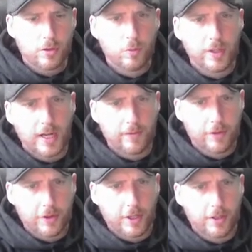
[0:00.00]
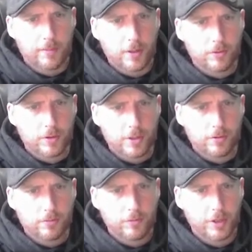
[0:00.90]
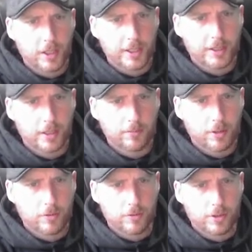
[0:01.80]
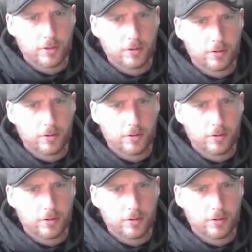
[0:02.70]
we have the thunderbolt, the lightning bolt.